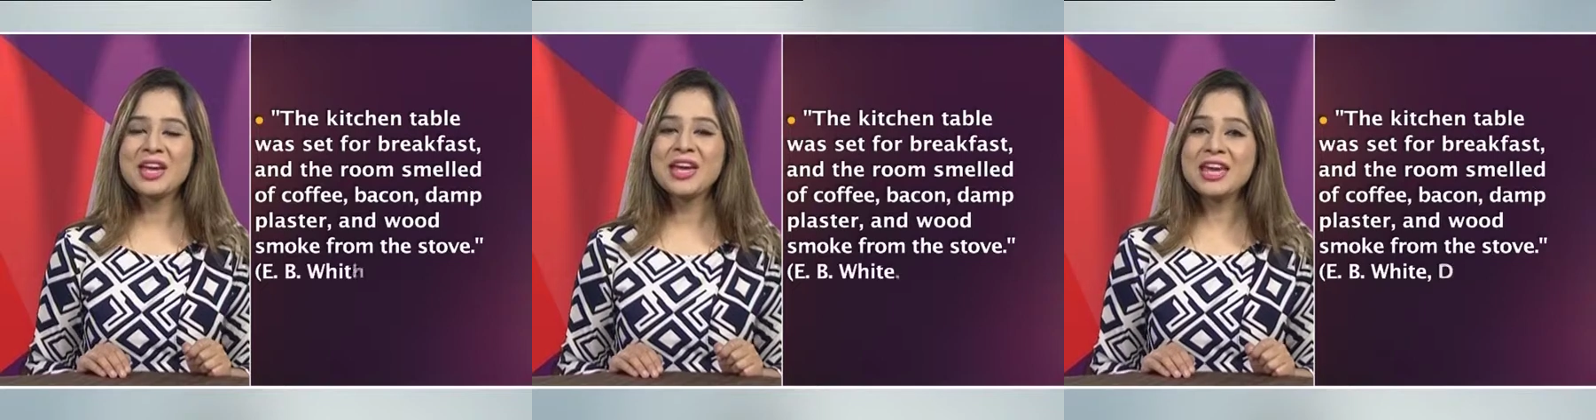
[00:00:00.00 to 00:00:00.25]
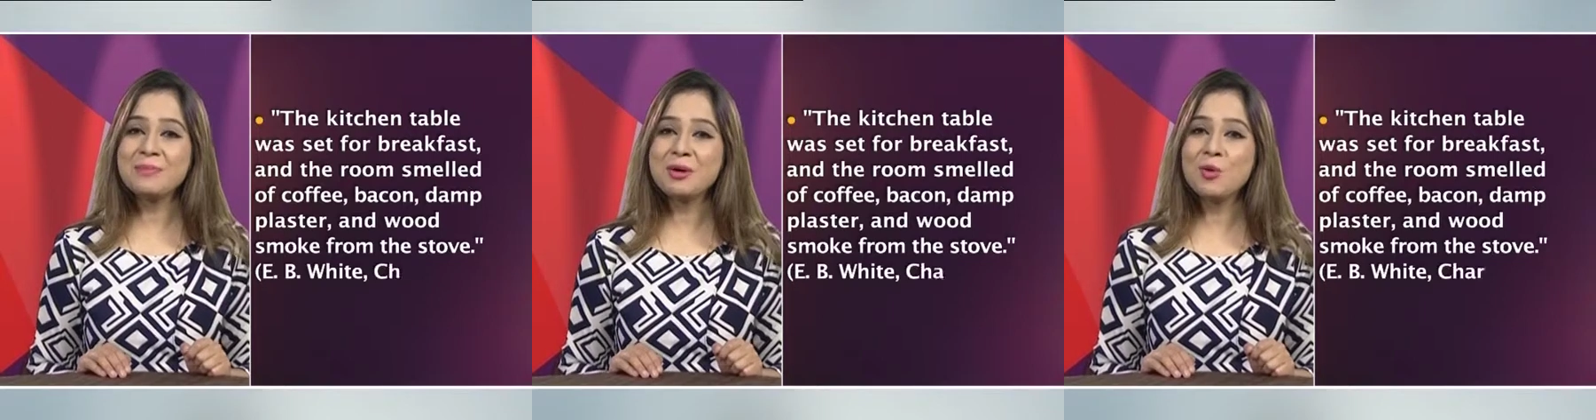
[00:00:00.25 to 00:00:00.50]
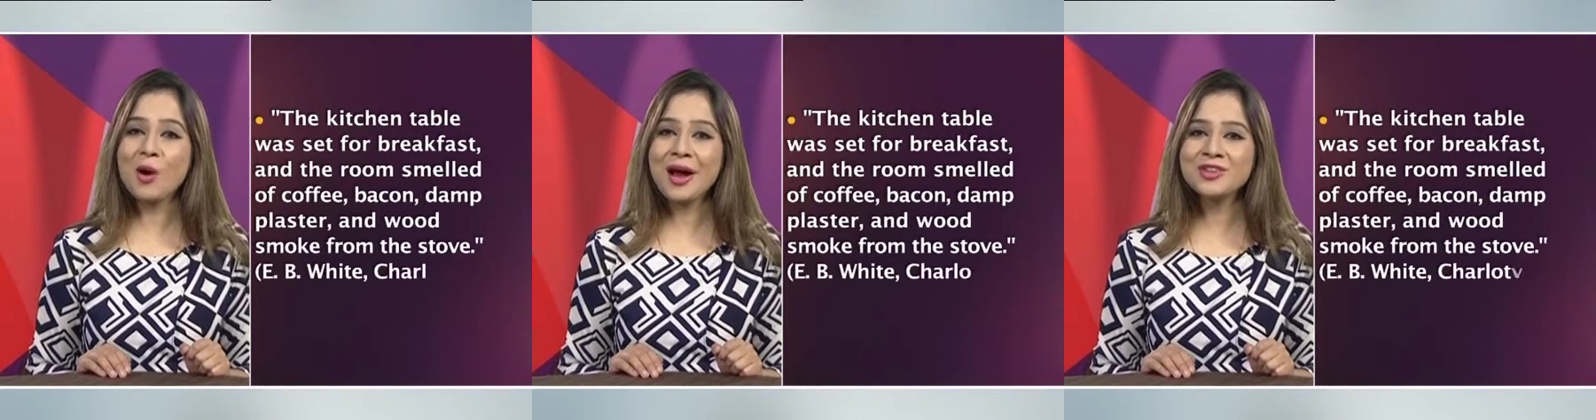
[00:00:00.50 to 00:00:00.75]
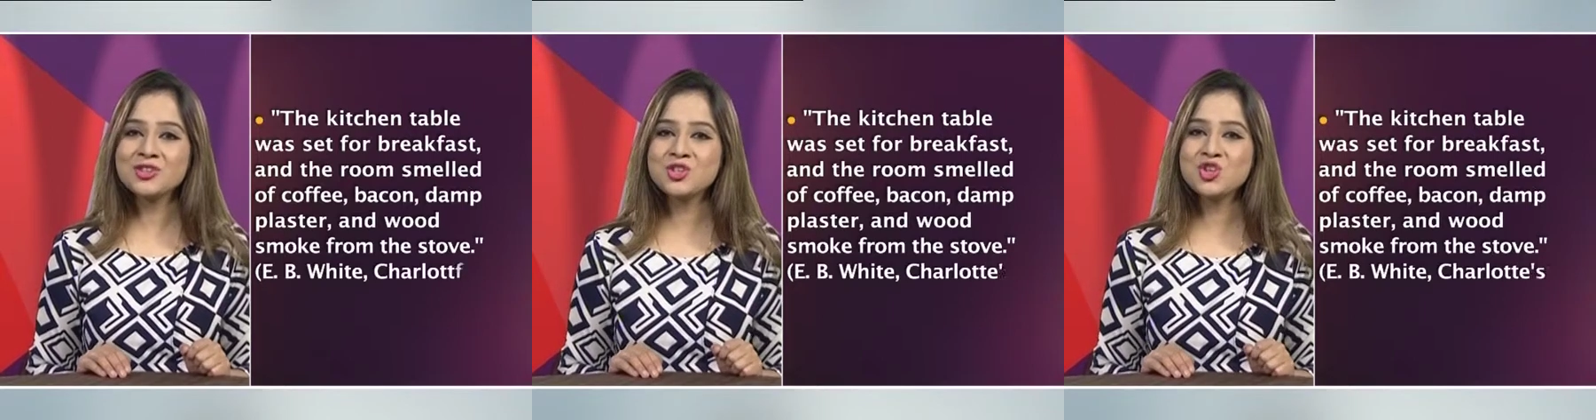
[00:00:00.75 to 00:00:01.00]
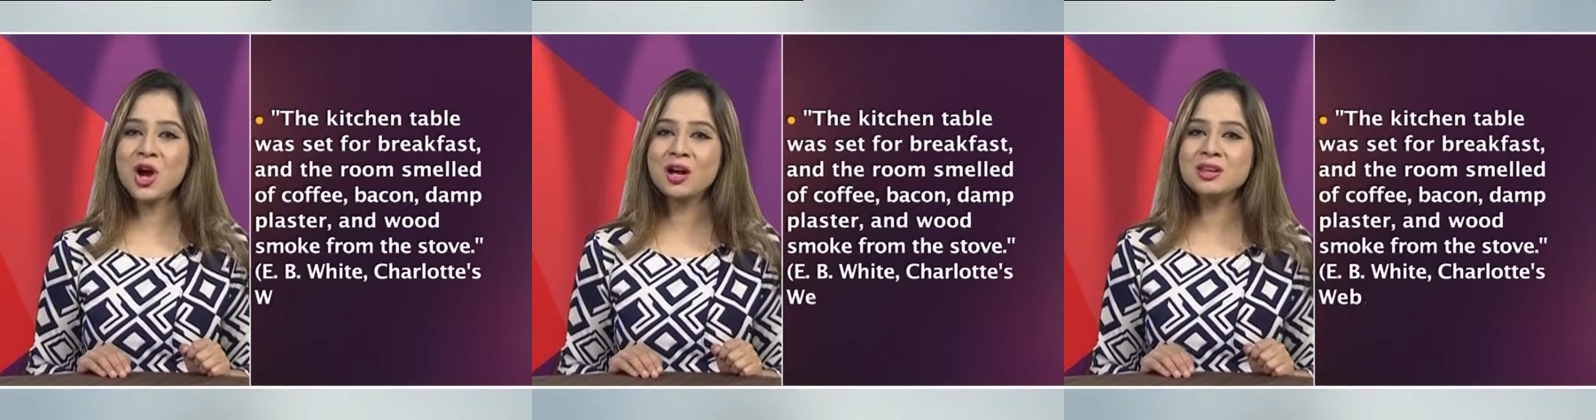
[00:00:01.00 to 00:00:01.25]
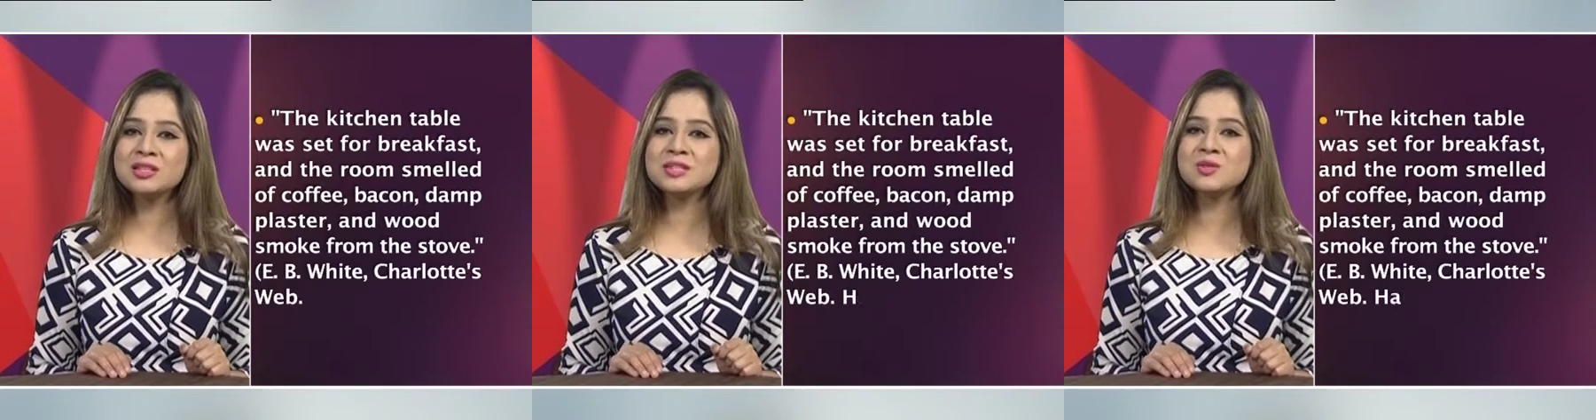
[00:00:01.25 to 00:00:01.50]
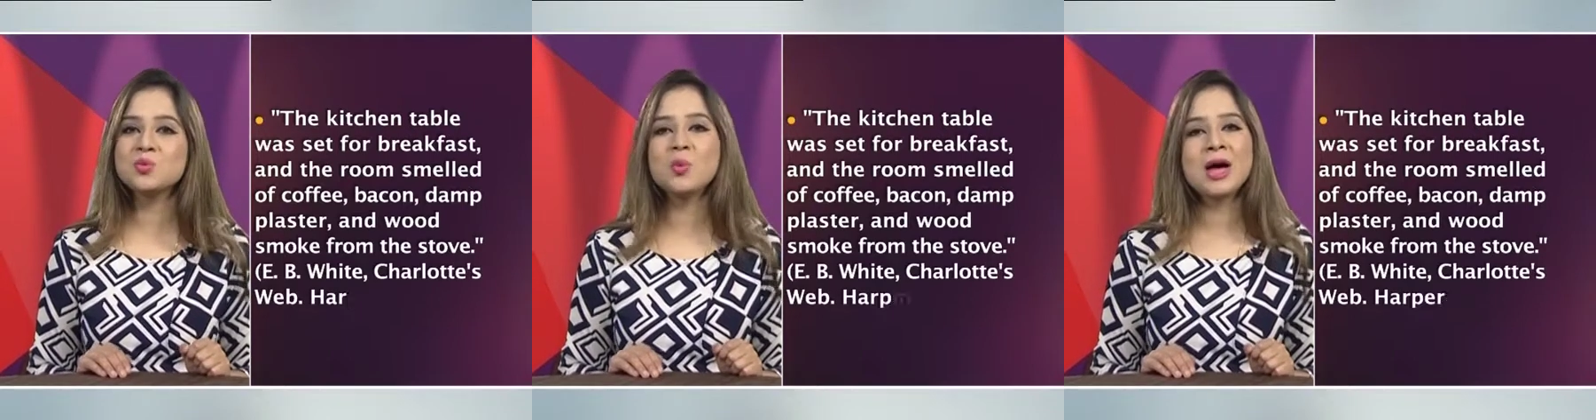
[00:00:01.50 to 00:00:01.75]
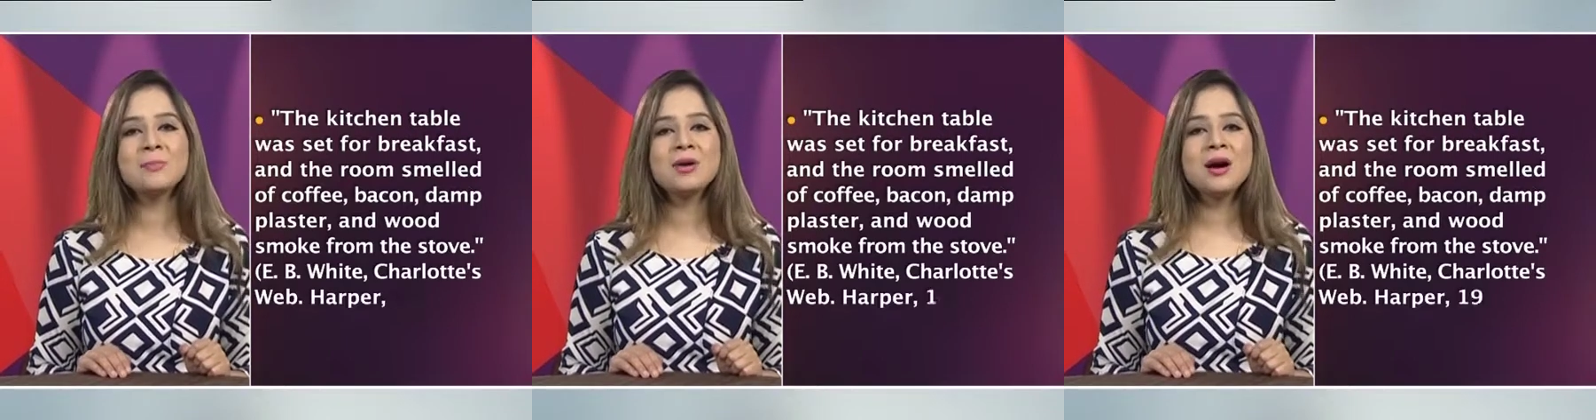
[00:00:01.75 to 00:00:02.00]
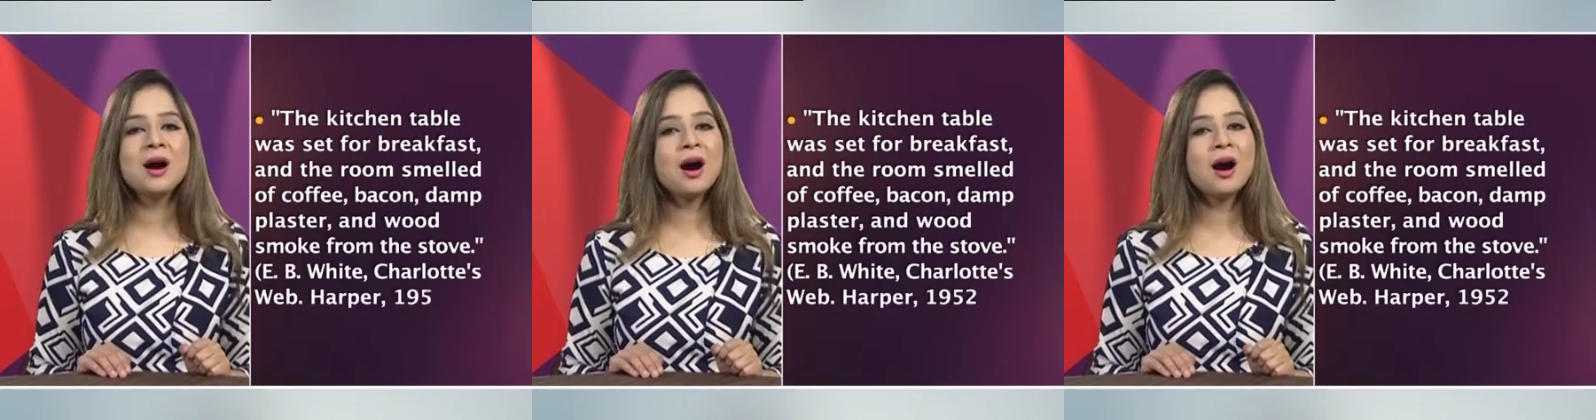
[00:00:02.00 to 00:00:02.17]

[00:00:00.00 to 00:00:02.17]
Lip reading: E.B. White, Charlotte's Web,